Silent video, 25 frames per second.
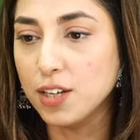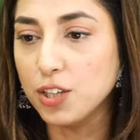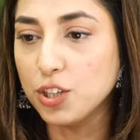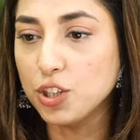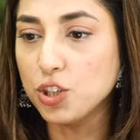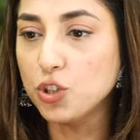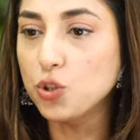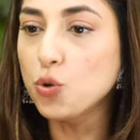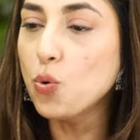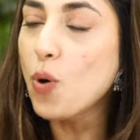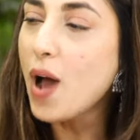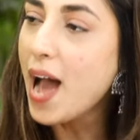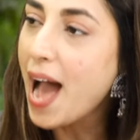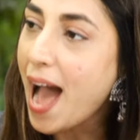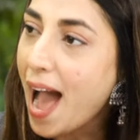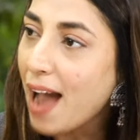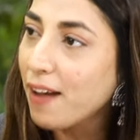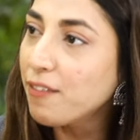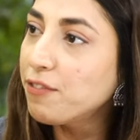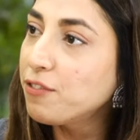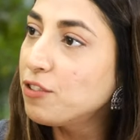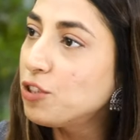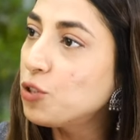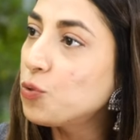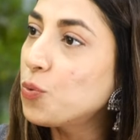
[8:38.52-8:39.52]
You
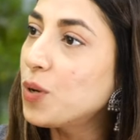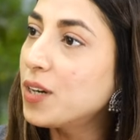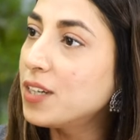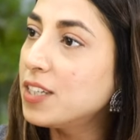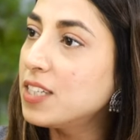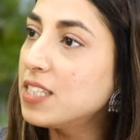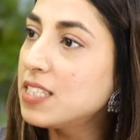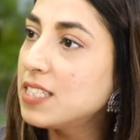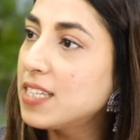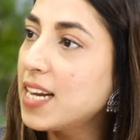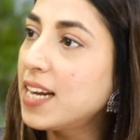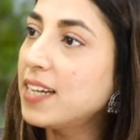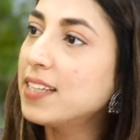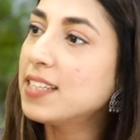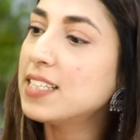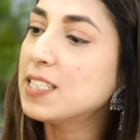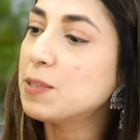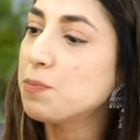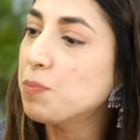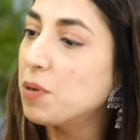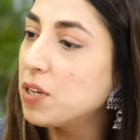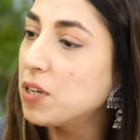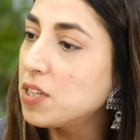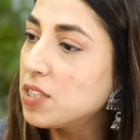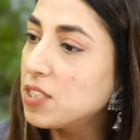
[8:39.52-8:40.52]
have to understand this
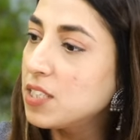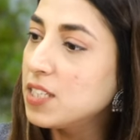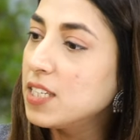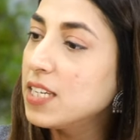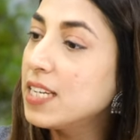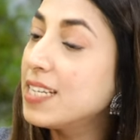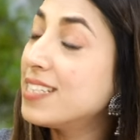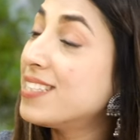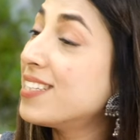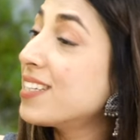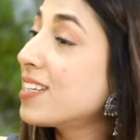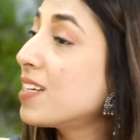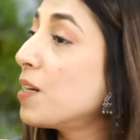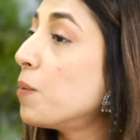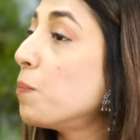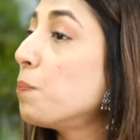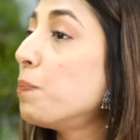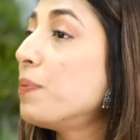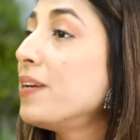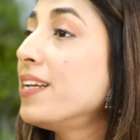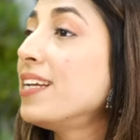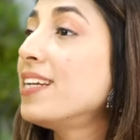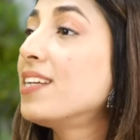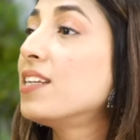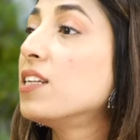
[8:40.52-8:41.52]
person is a
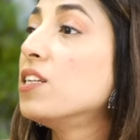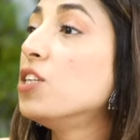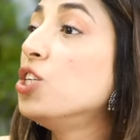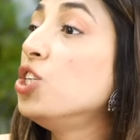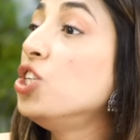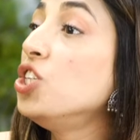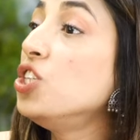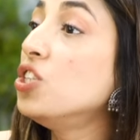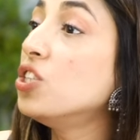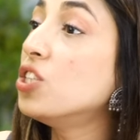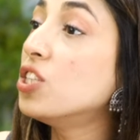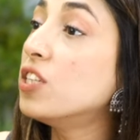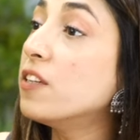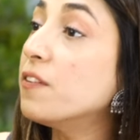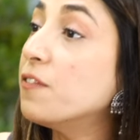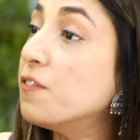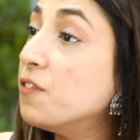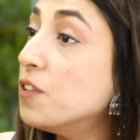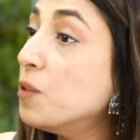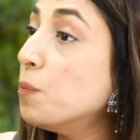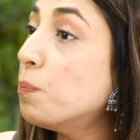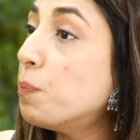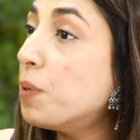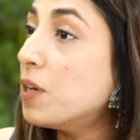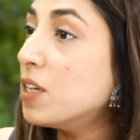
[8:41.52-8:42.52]
complete
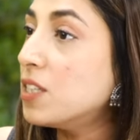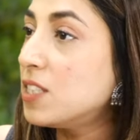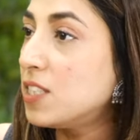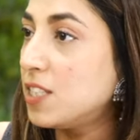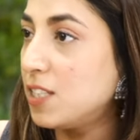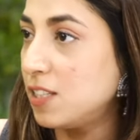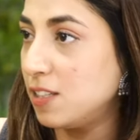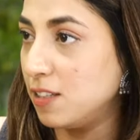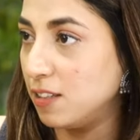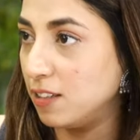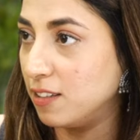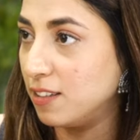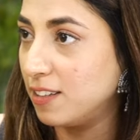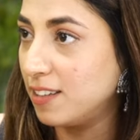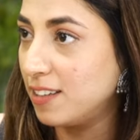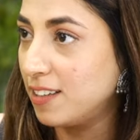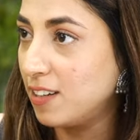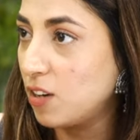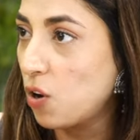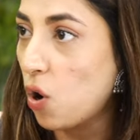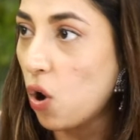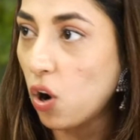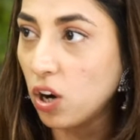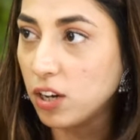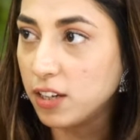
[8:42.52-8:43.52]
different person
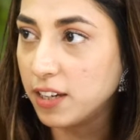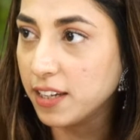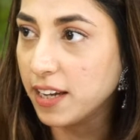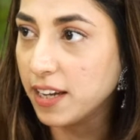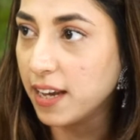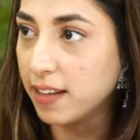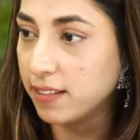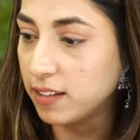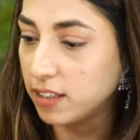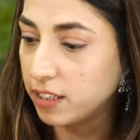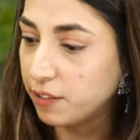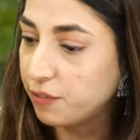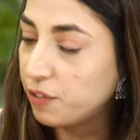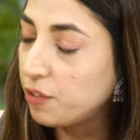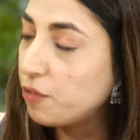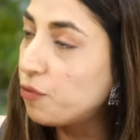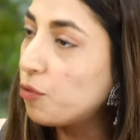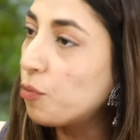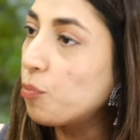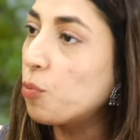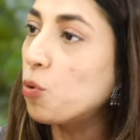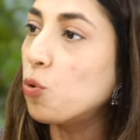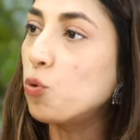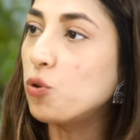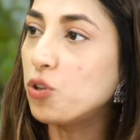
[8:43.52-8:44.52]
altogether, different
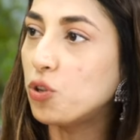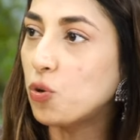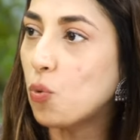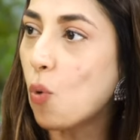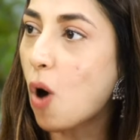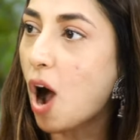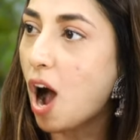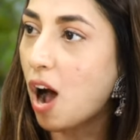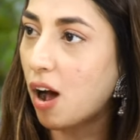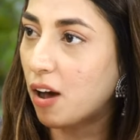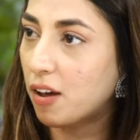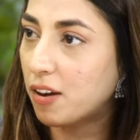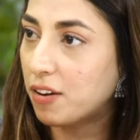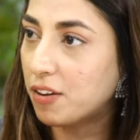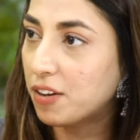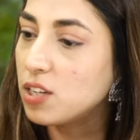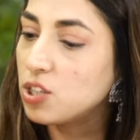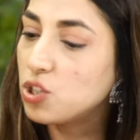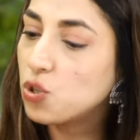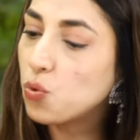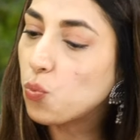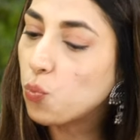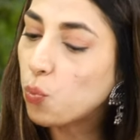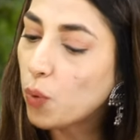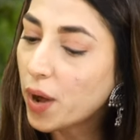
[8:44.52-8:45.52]
from who you are.
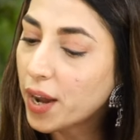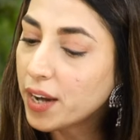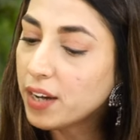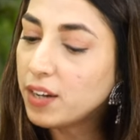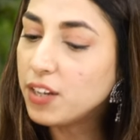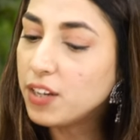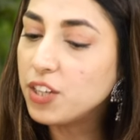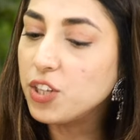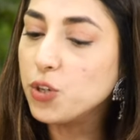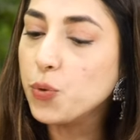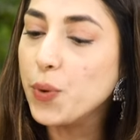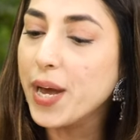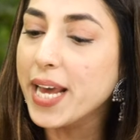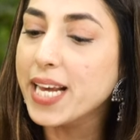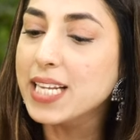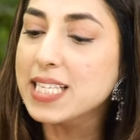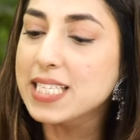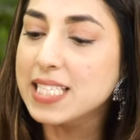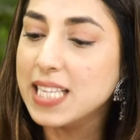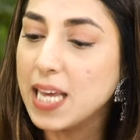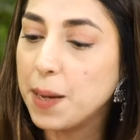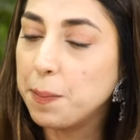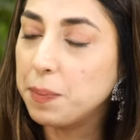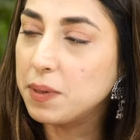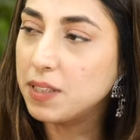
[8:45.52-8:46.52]
So when you
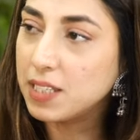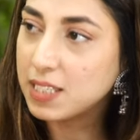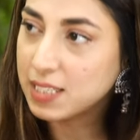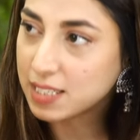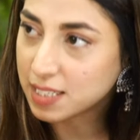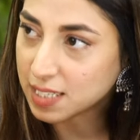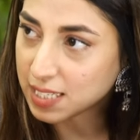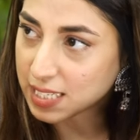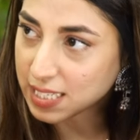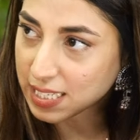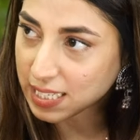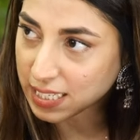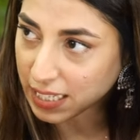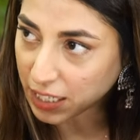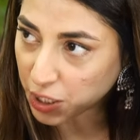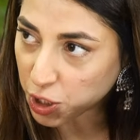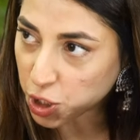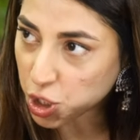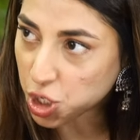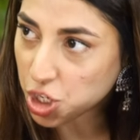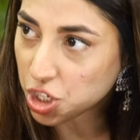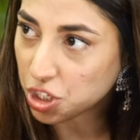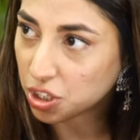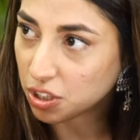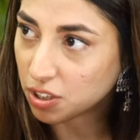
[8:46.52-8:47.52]
accept this
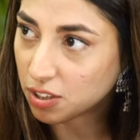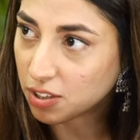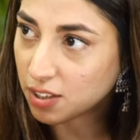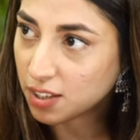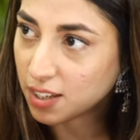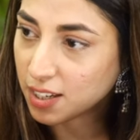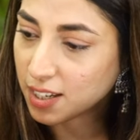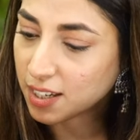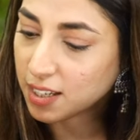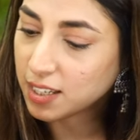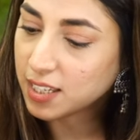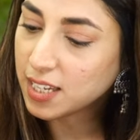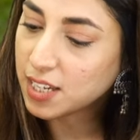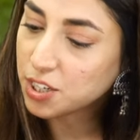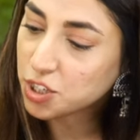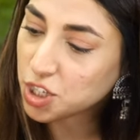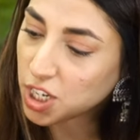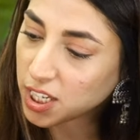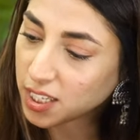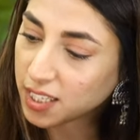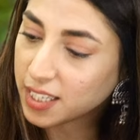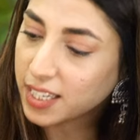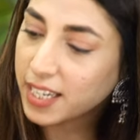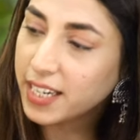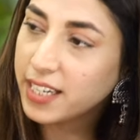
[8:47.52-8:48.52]
distinction, ki
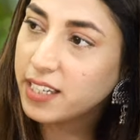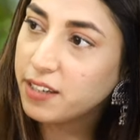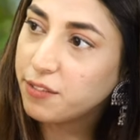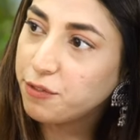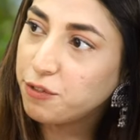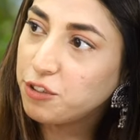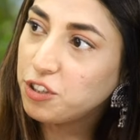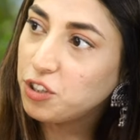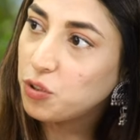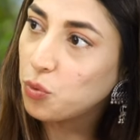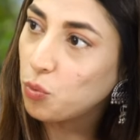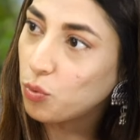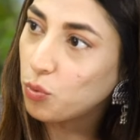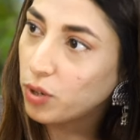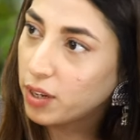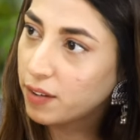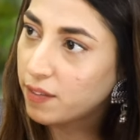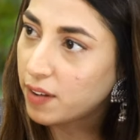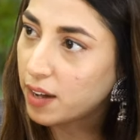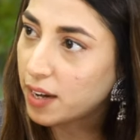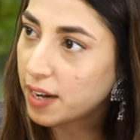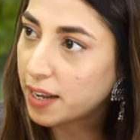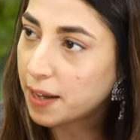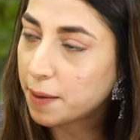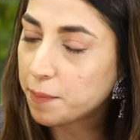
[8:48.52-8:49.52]
acha ye different hone
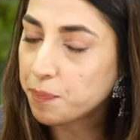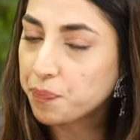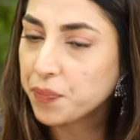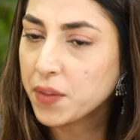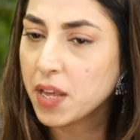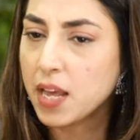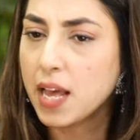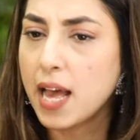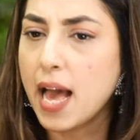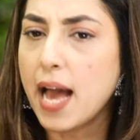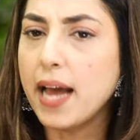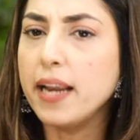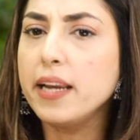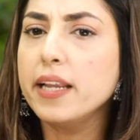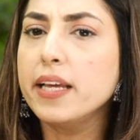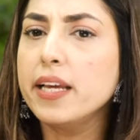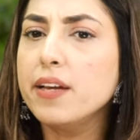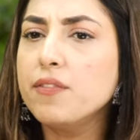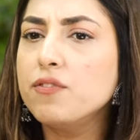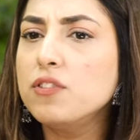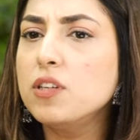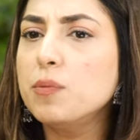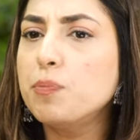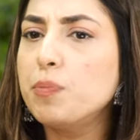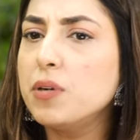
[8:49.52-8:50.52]
wala hai, and
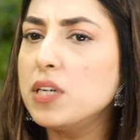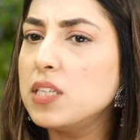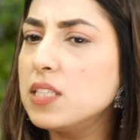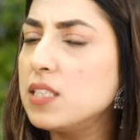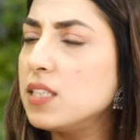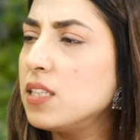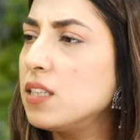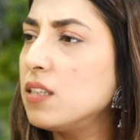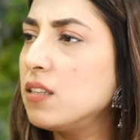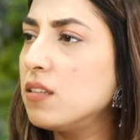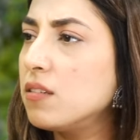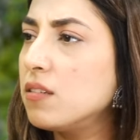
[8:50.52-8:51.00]
if the person